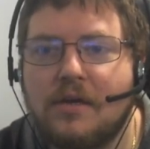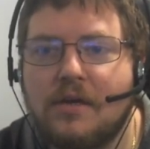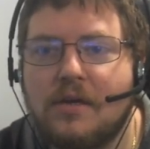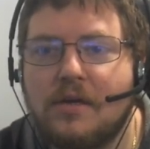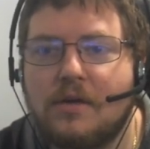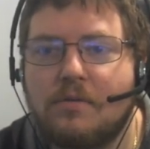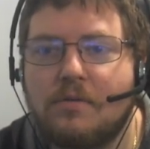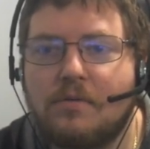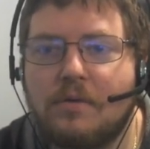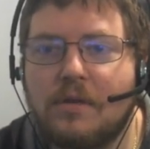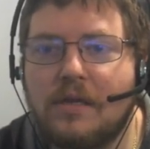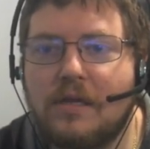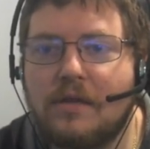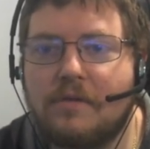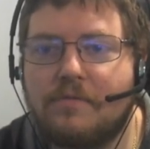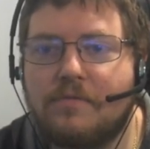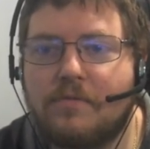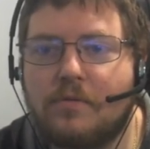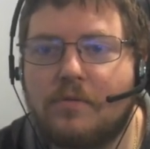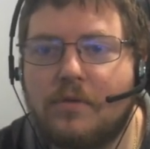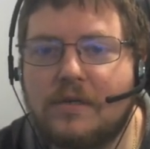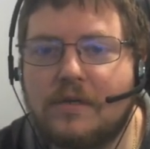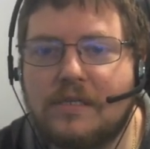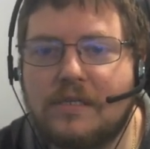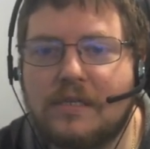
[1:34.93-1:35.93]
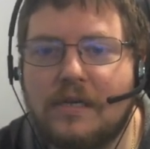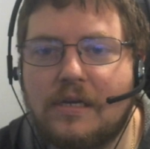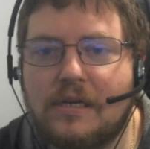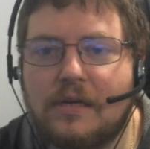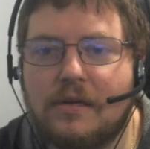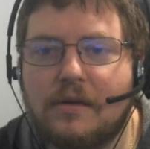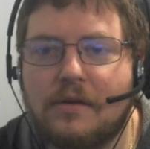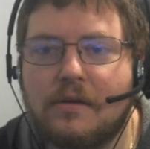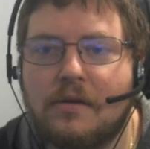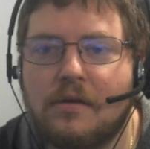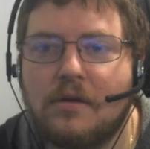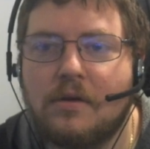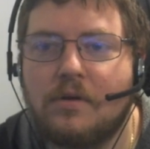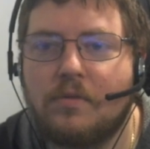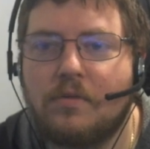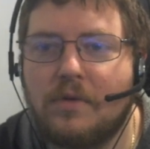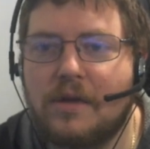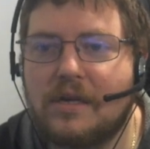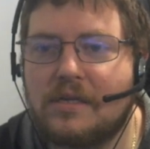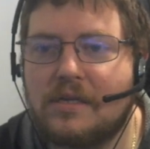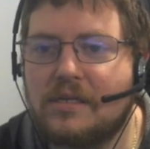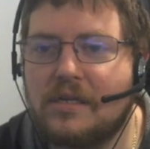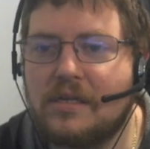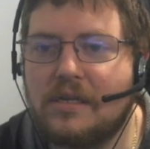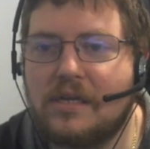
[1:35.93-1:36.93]
we need 14. We
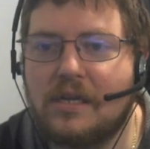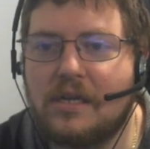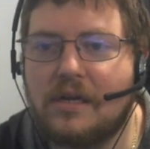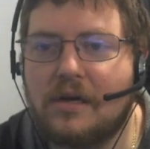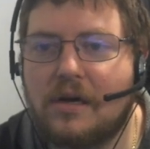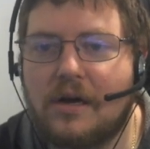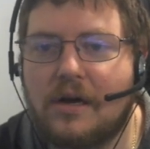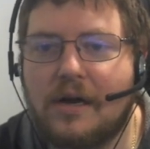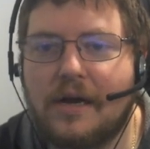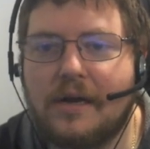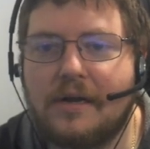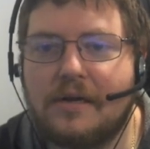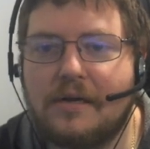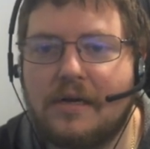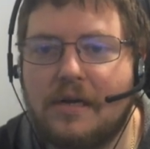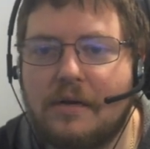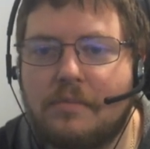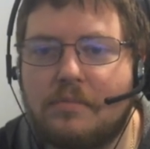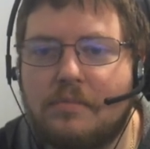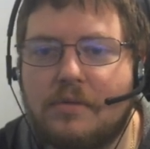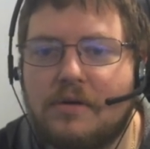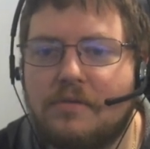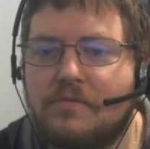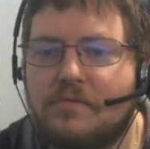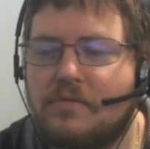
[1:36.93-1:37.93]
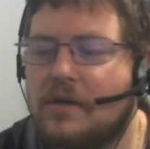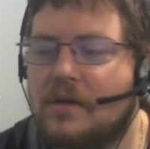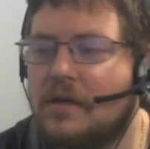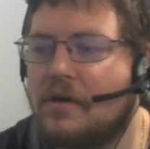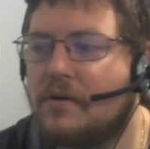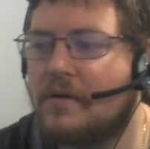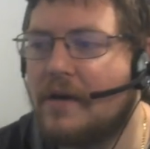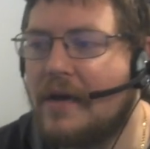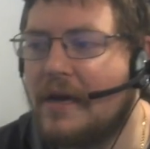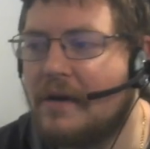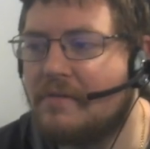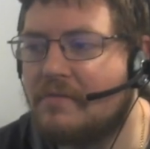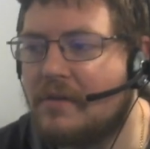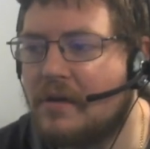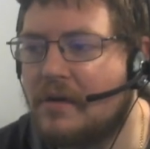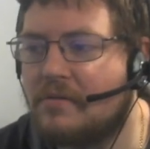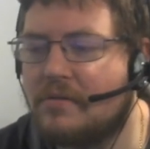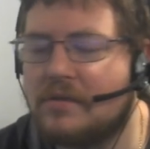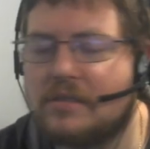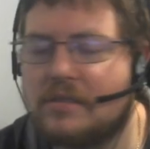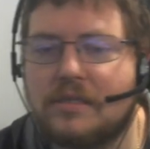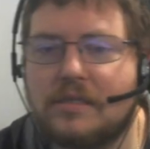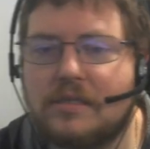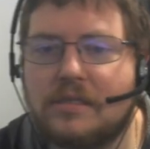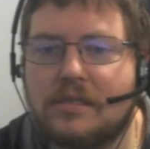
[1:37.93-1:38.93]
actually need a higher number if we don't have that
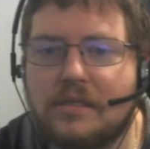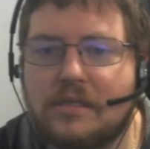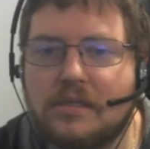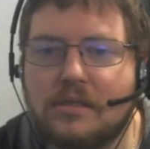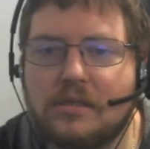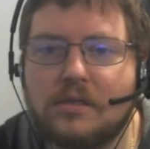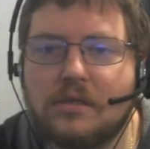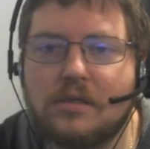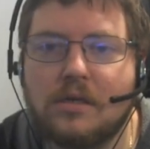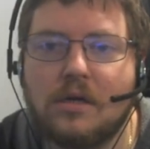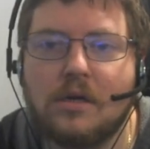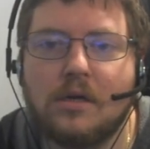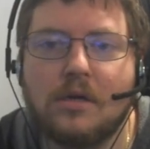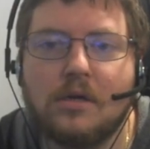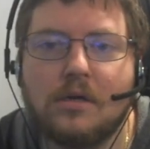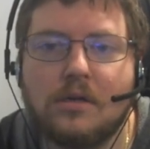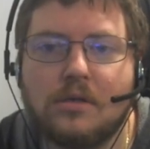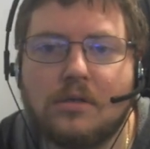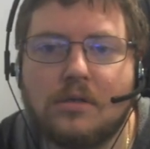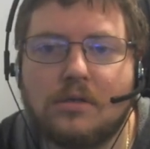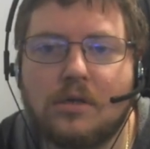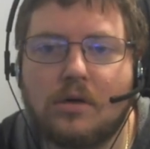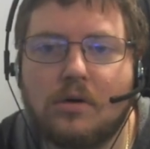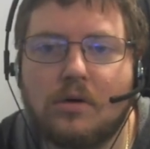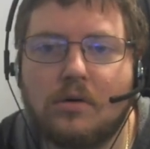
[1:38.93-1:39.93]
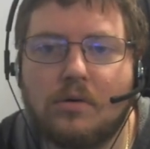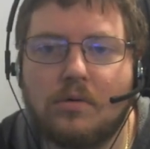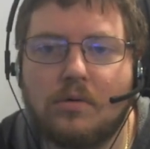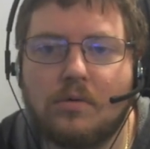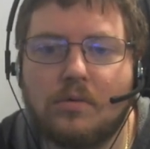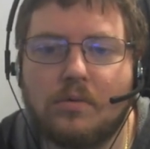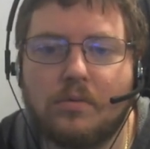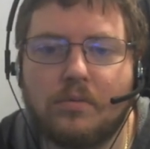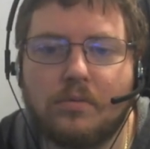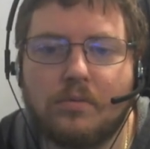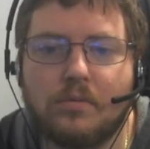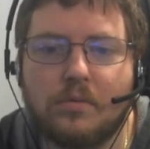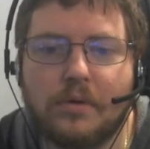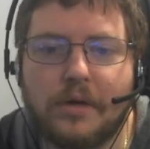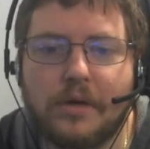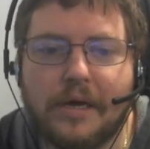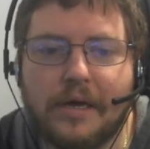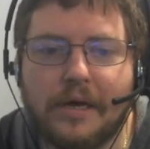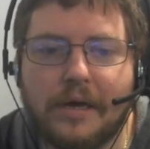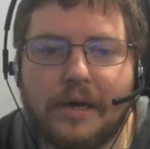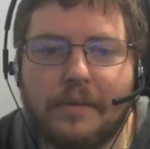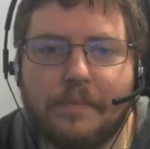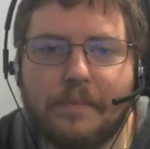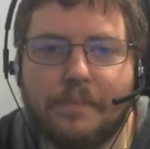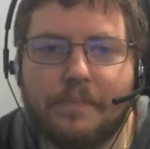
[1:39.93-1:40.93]
resistance. So
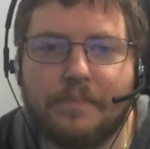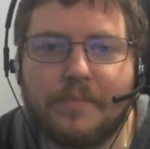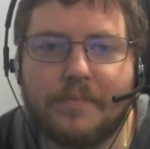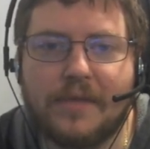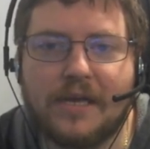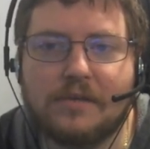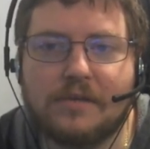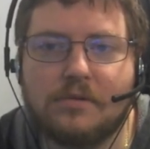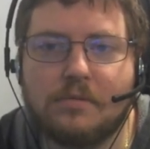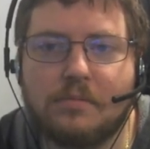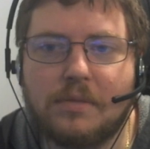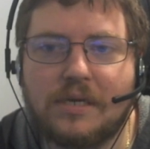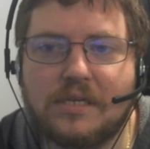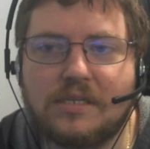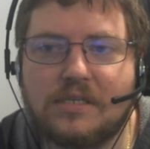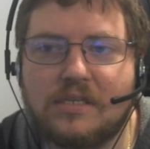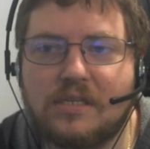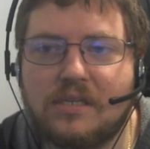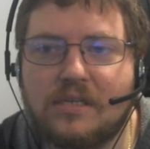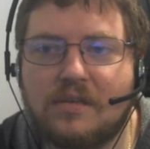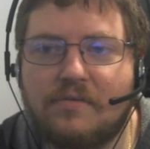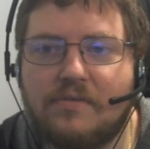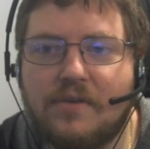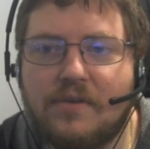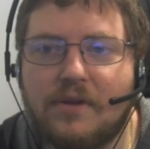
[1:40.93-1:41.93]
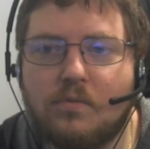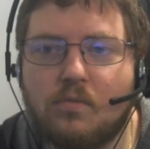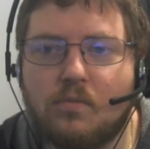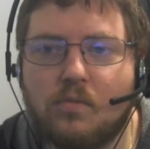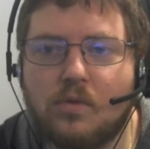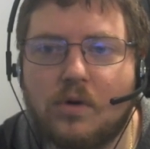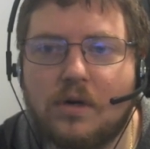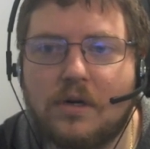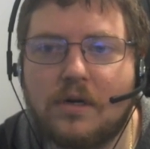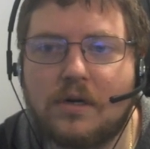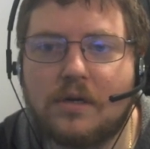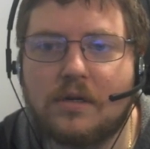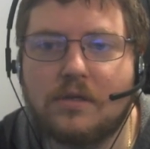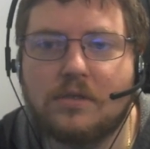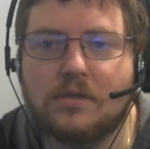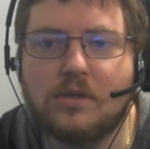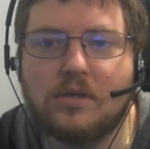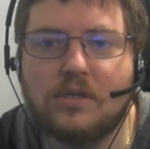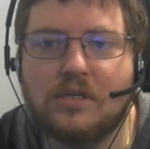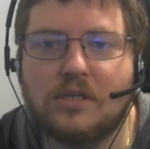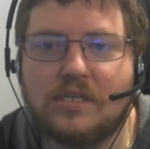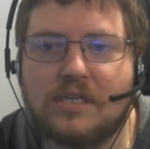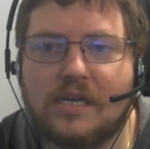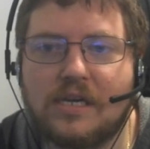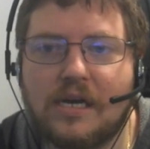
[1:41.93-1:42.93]
that's what makes this fit work. So you
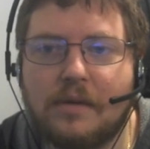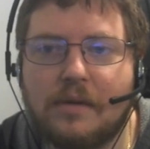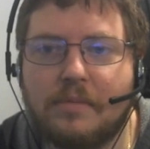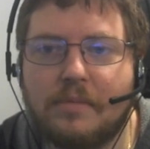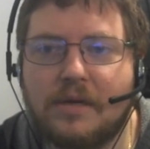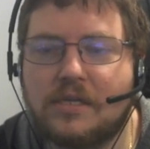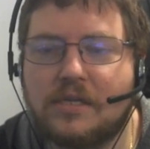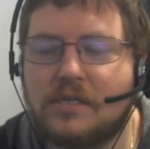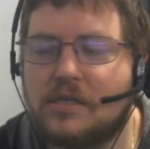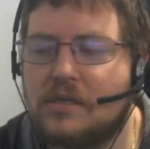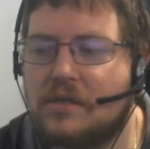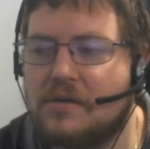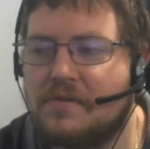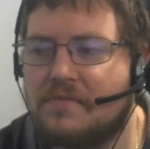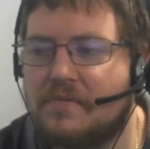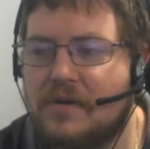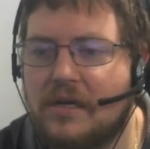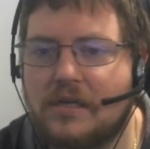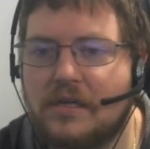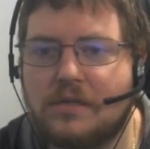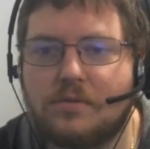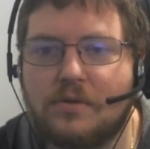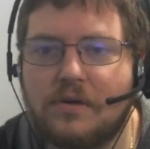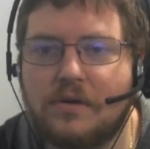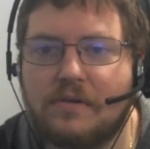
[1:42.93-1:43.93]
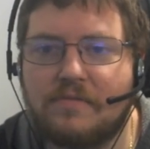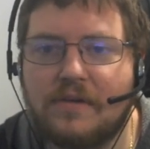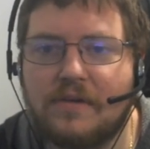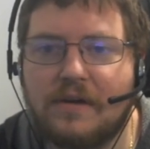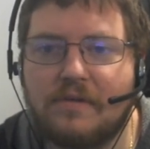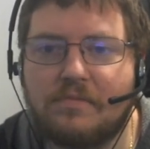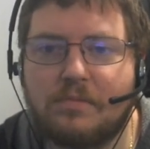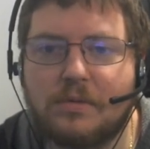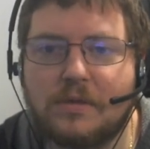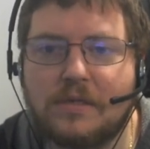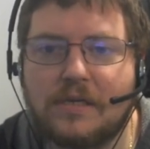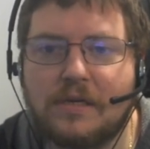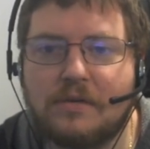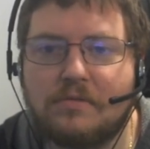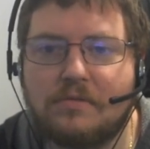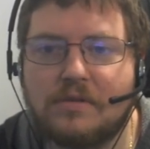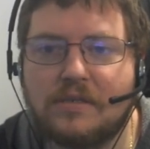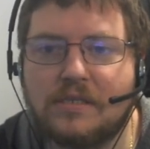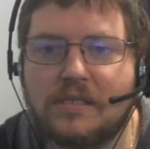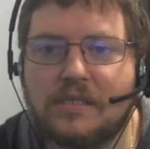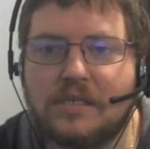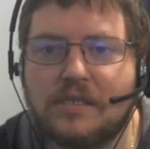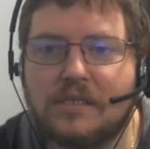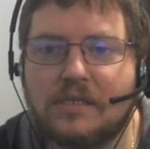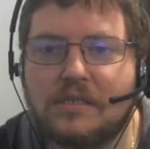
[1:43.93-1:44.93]
just got to make sure you've got 25%
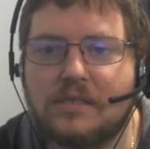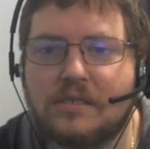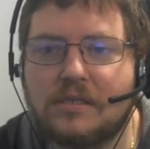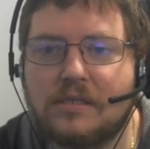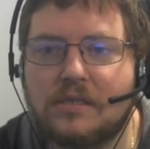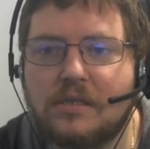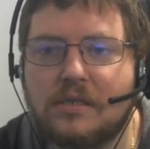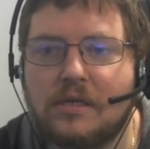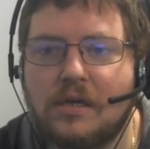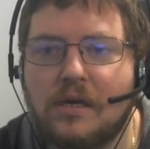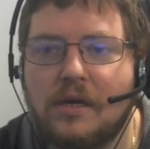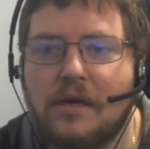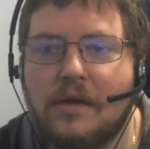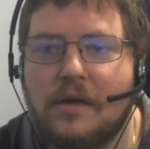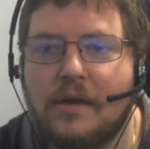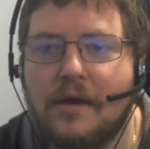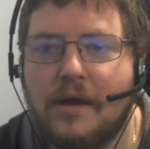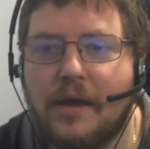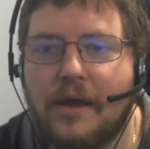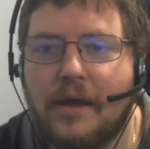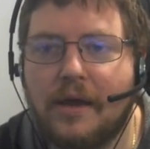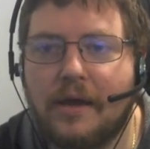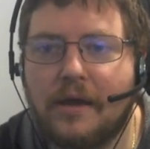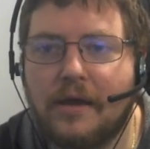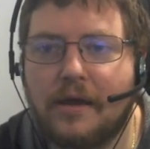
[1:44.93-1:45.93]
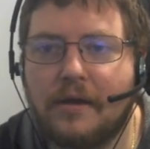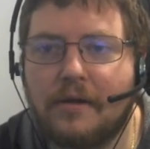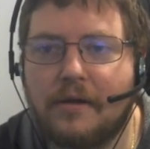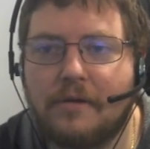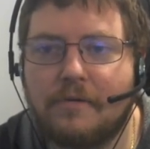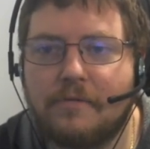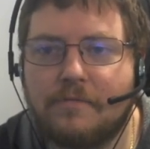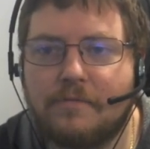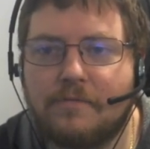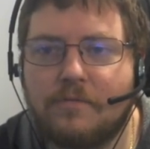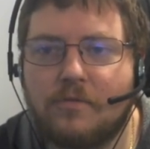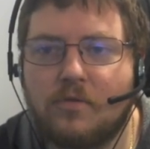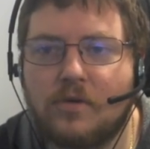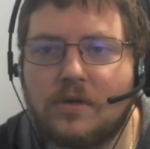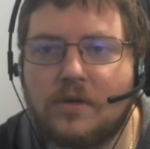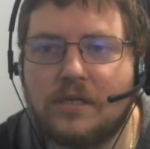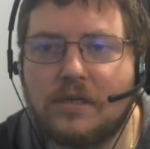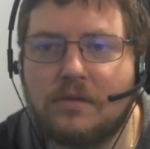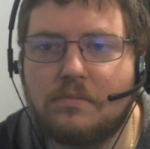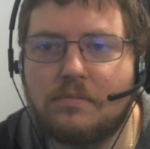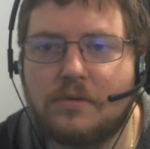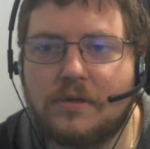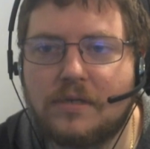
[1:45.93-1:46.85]
resists and 14